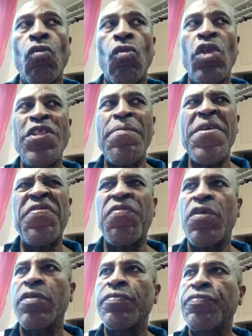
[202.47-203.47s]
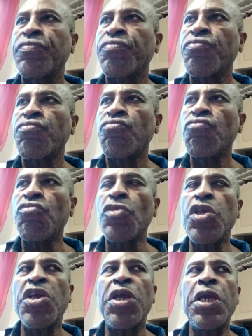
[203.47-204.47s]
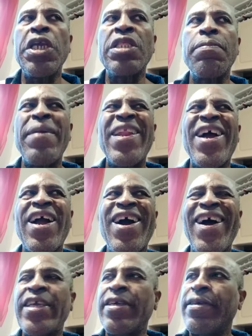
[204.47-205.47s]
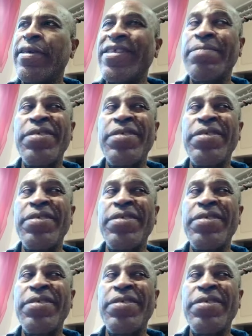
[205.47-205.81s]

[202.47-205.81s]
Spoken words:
He's a myth. He's melancholy. He's a